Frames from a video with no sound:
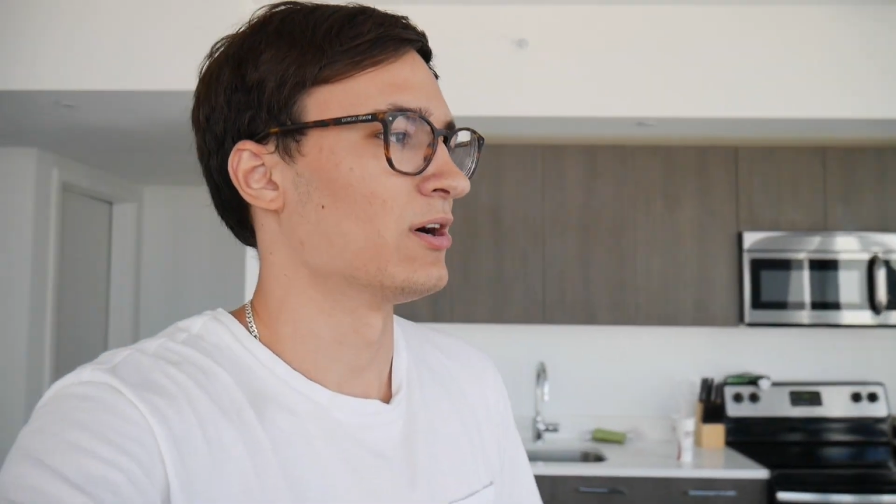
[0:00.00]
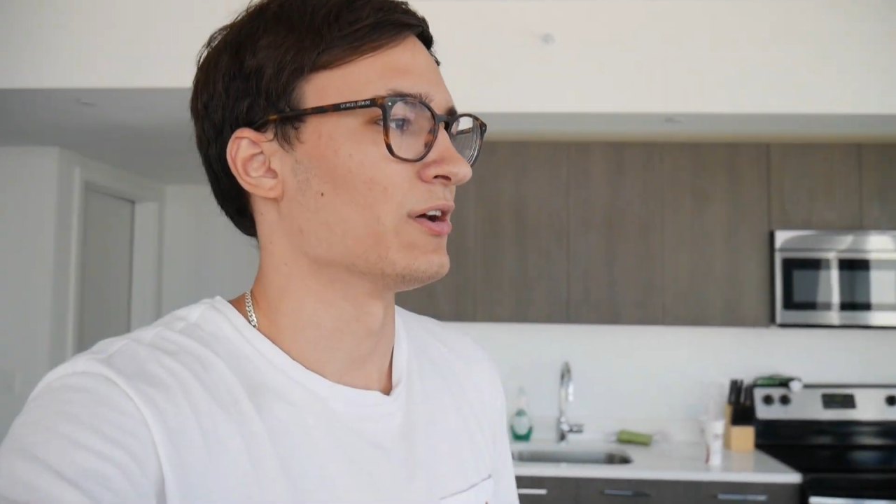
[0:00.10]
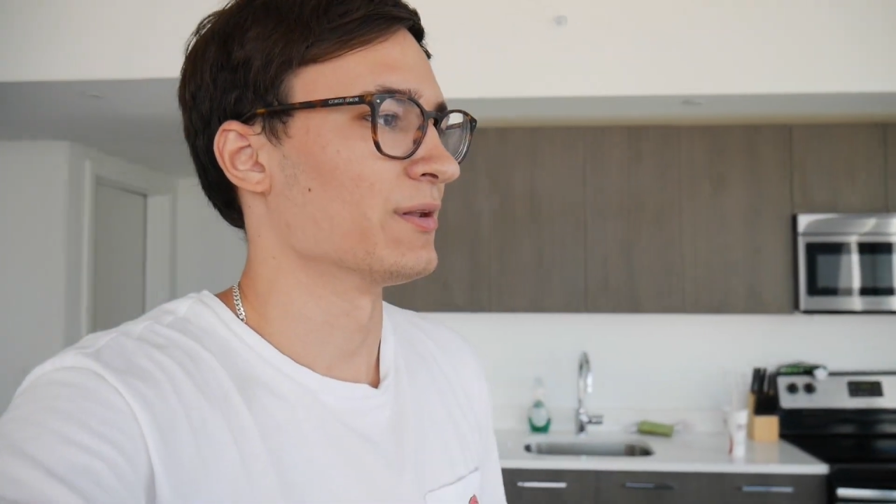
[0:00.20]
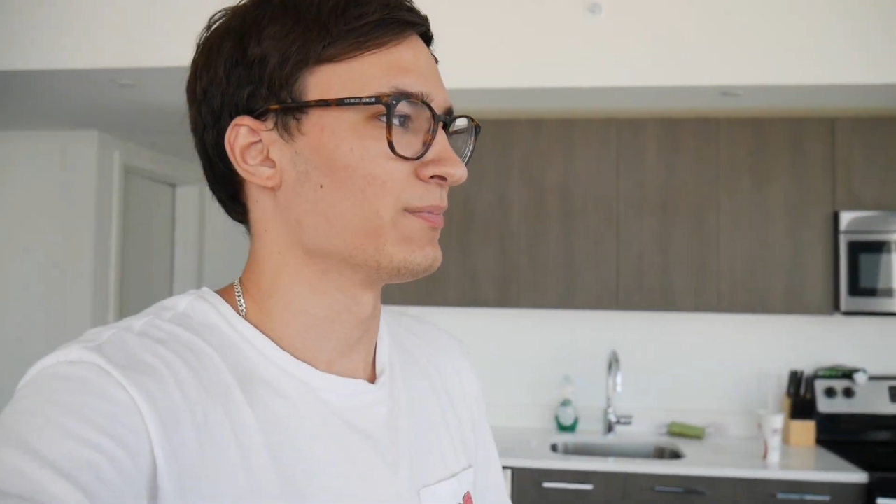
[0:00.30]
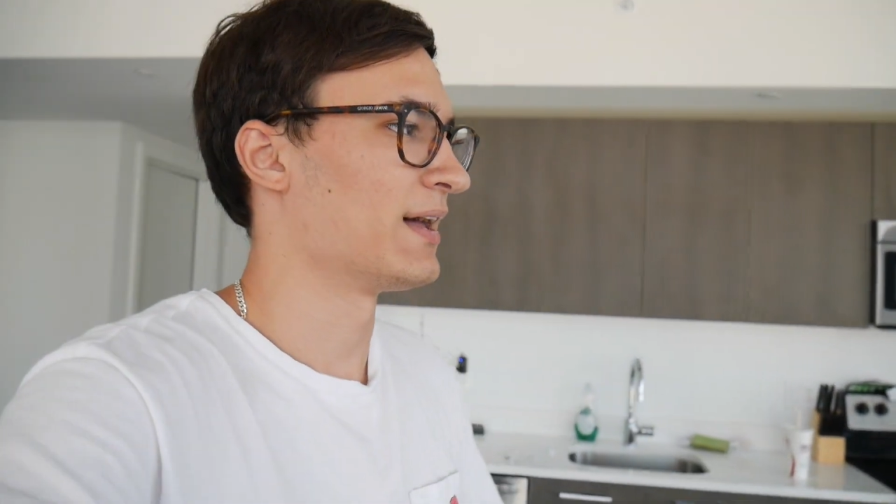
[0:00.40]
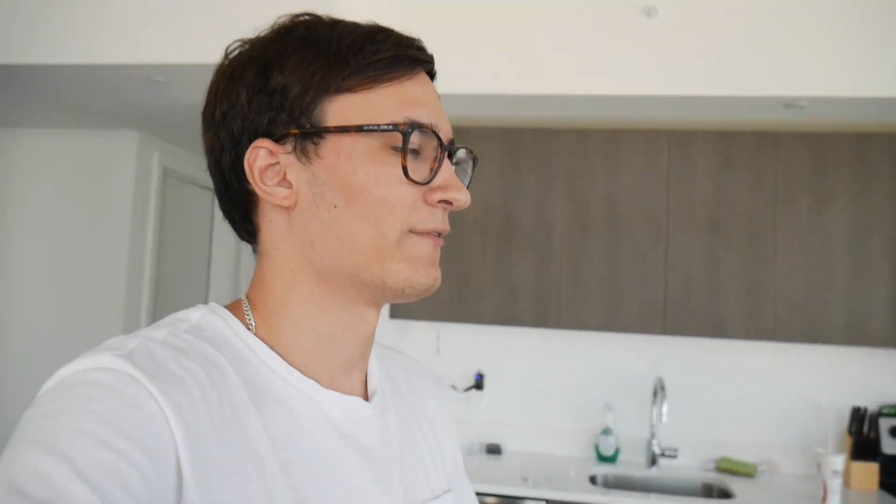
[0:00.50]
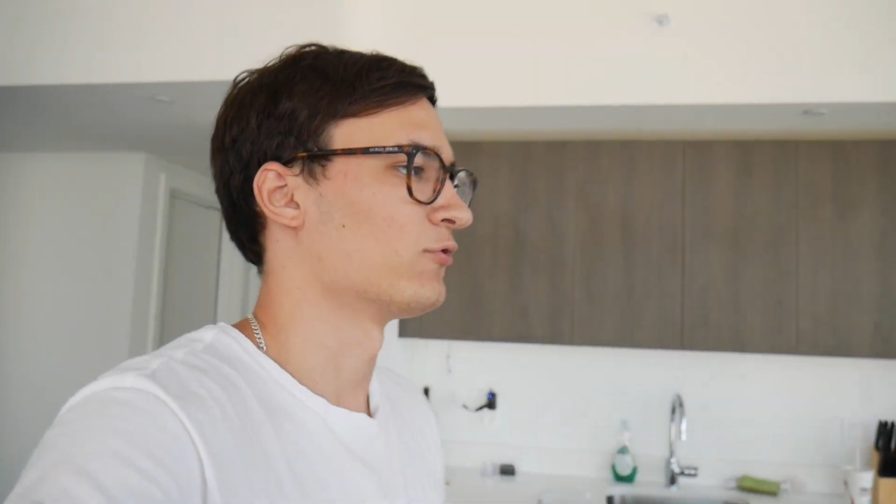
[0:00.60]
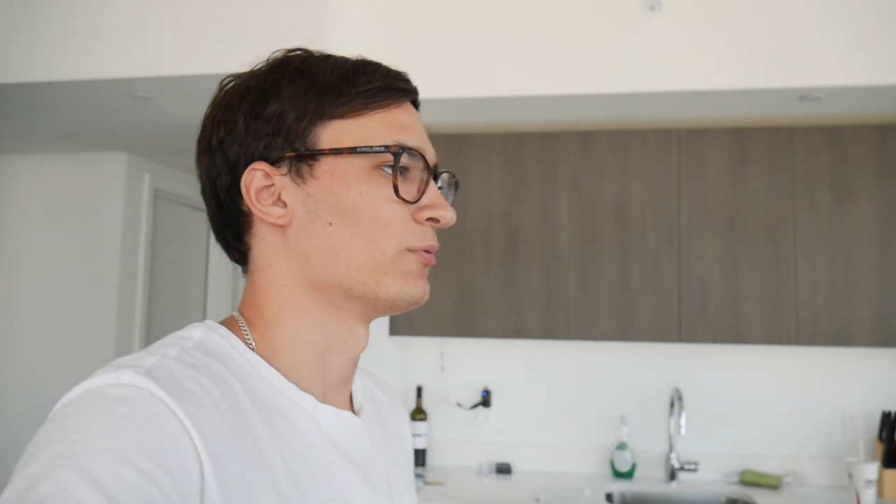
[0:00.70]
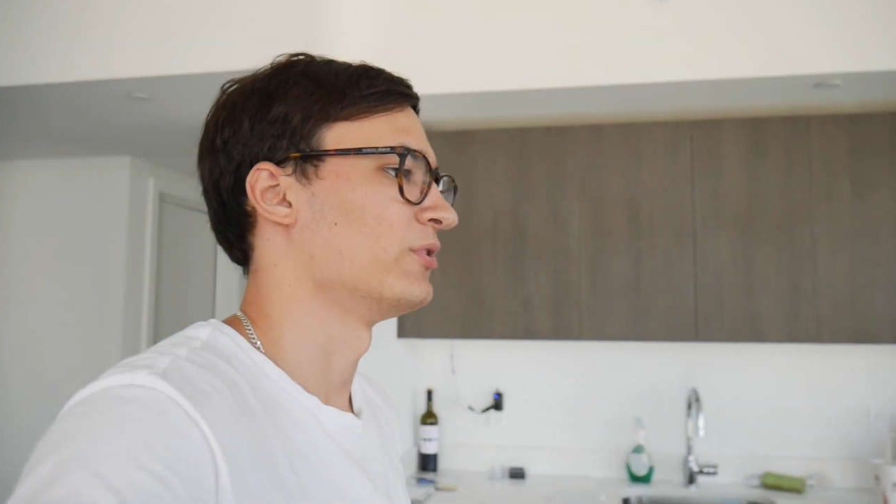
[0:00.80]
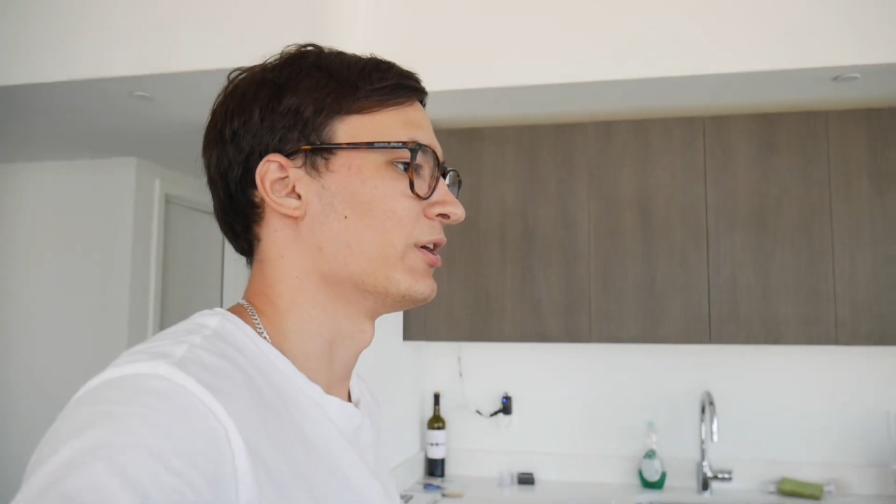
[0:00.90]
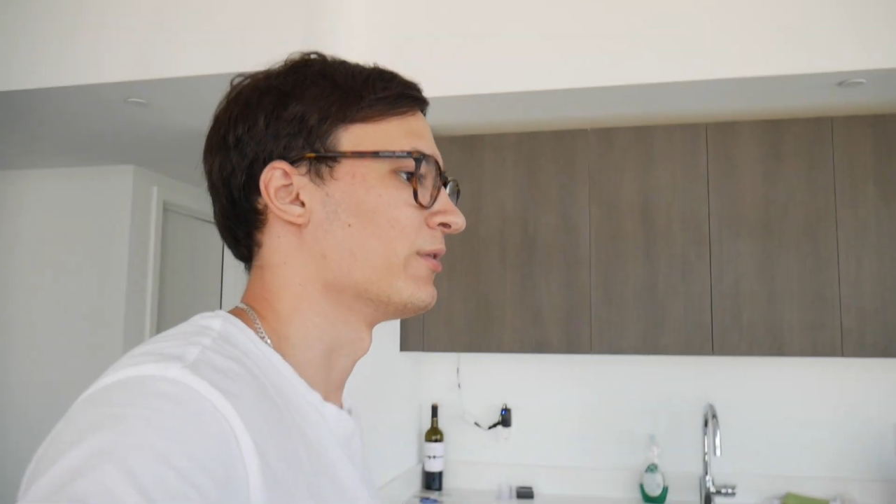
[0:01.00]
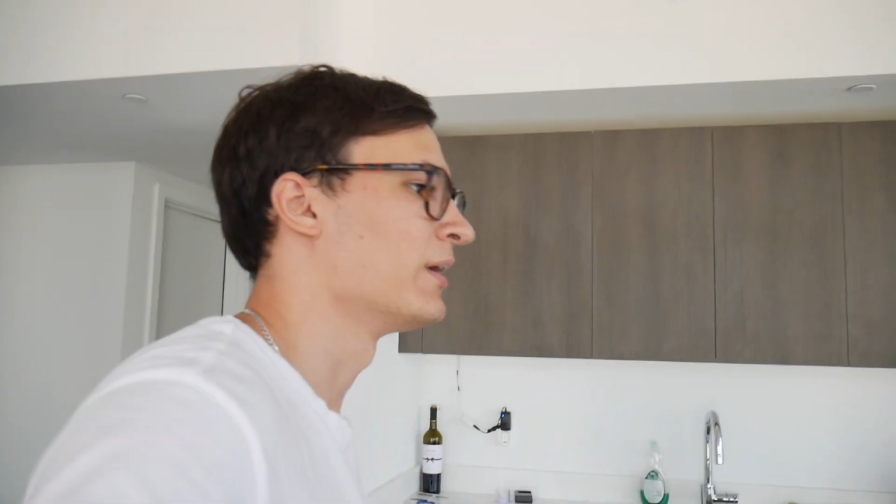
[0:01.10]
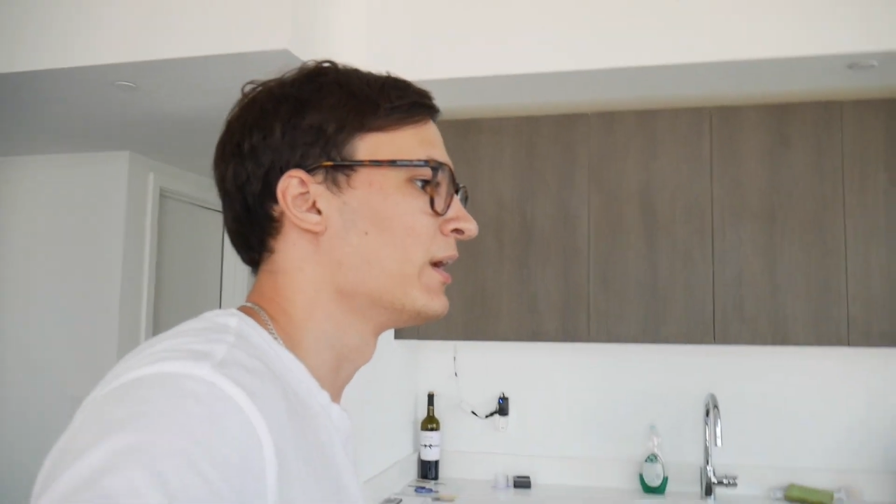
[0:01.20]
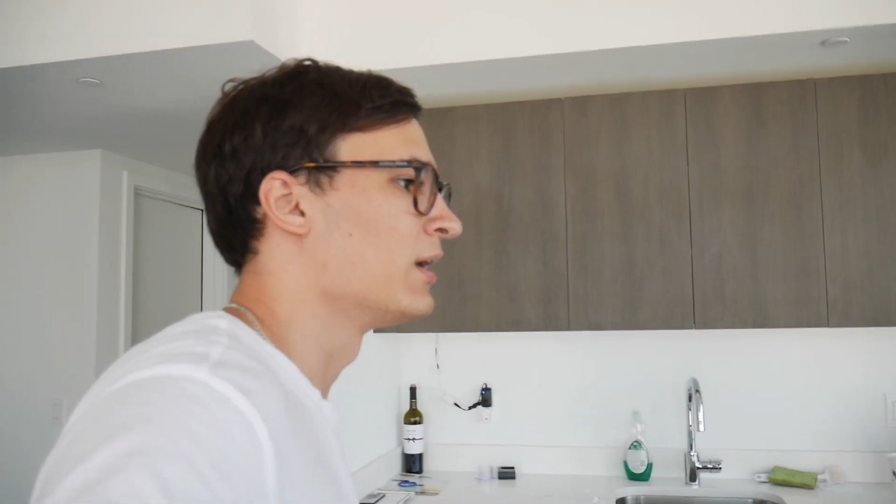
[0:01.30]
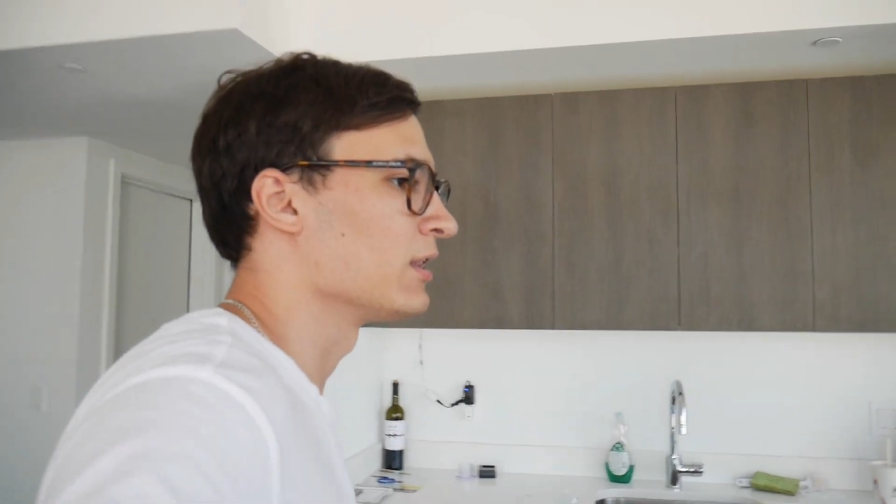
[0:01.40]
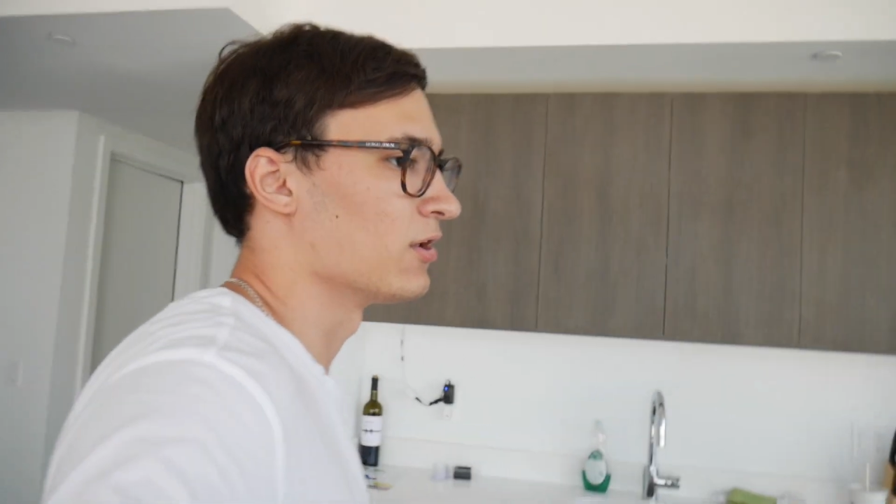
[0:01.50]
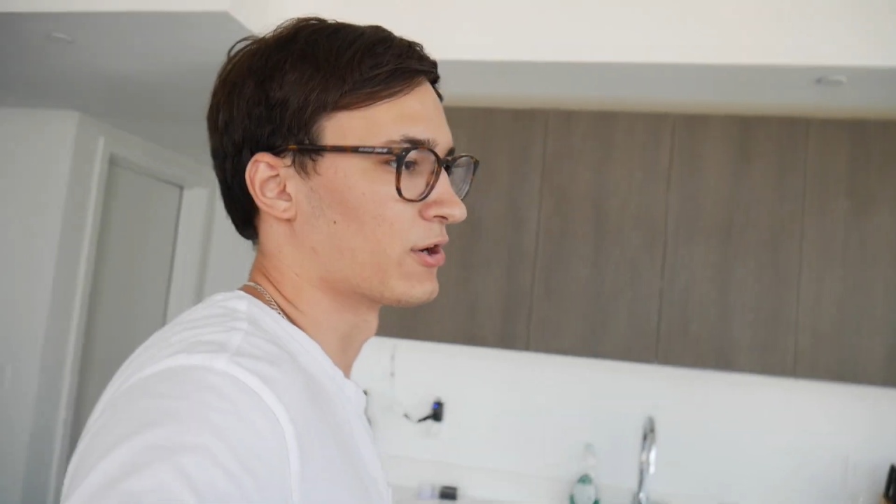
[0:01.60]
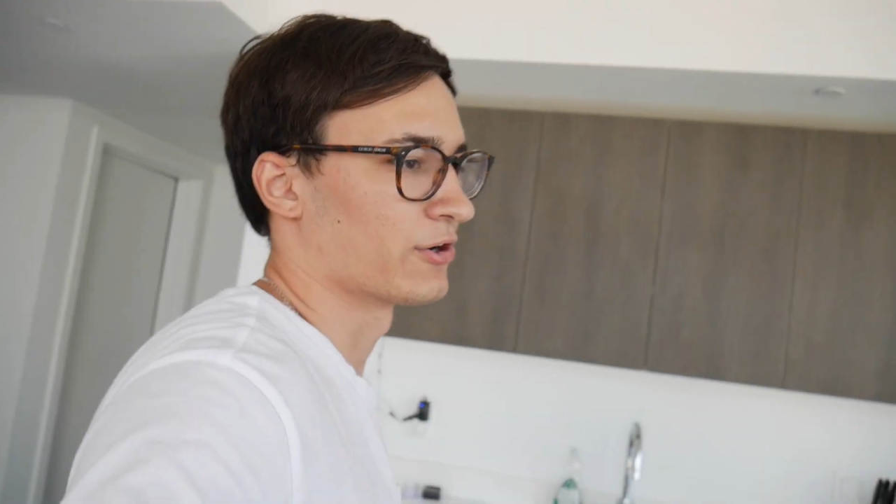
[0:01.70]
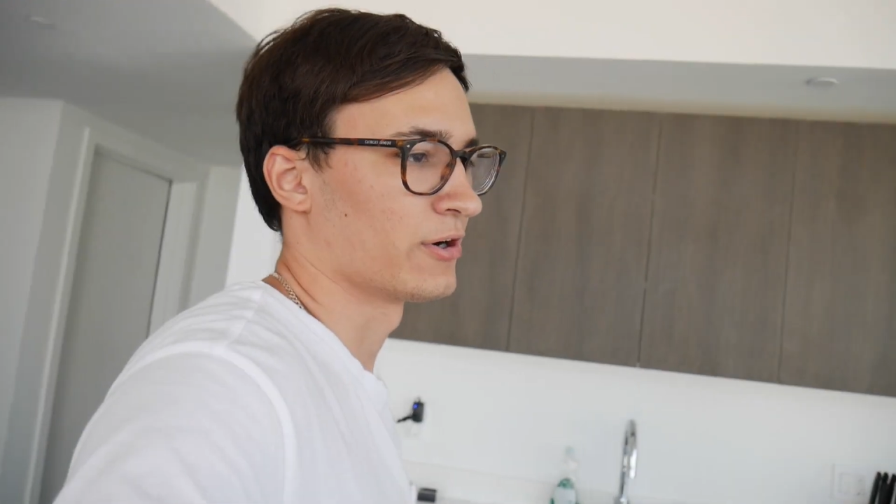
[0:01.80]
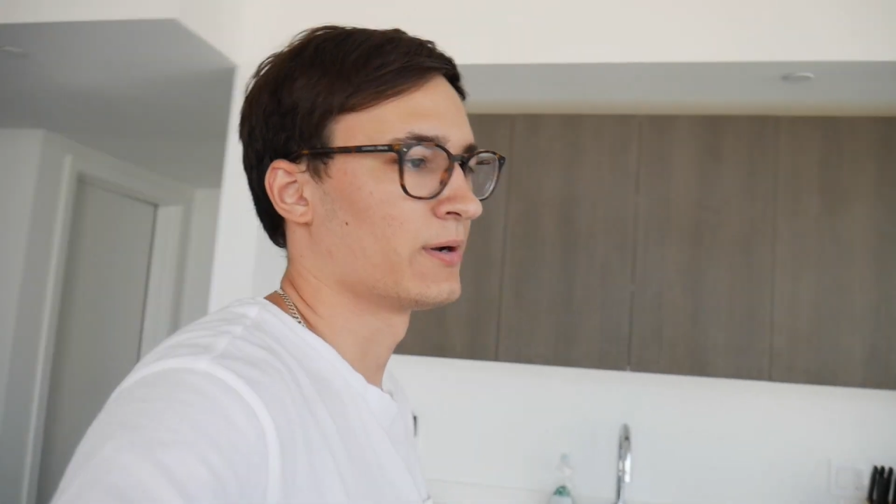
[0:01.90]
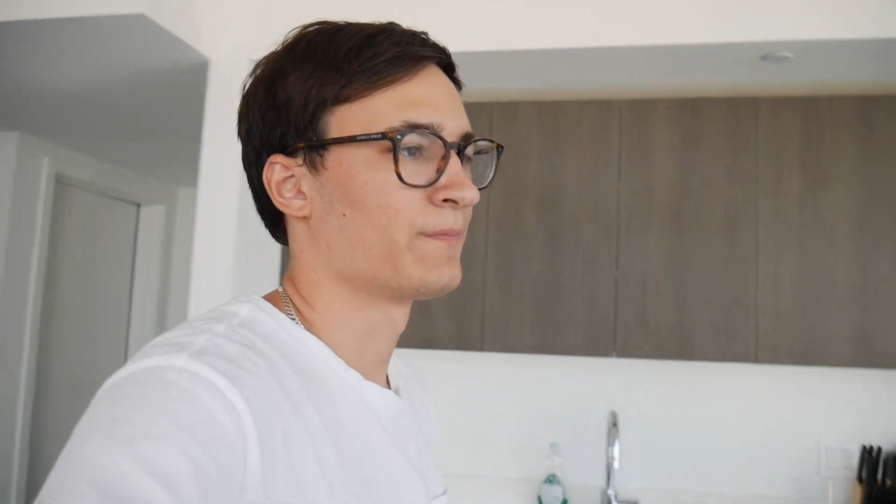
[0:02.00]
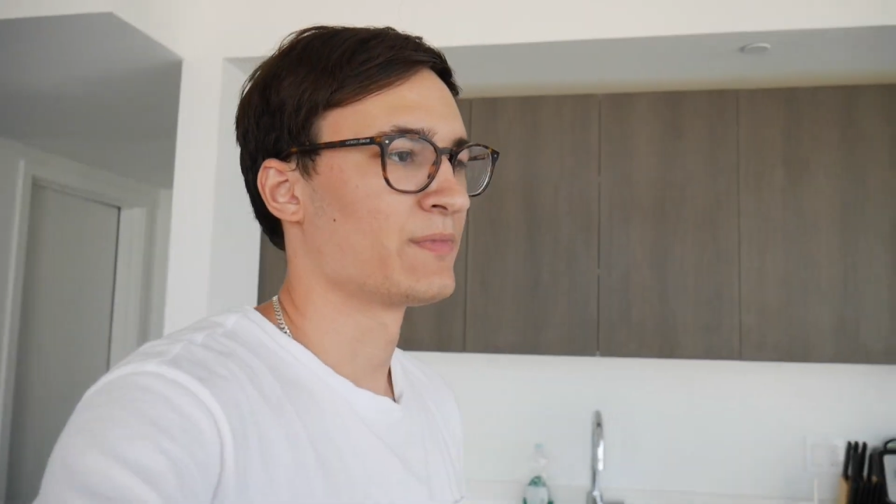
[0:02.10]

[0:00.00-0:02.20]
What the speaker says: on the platform, longer.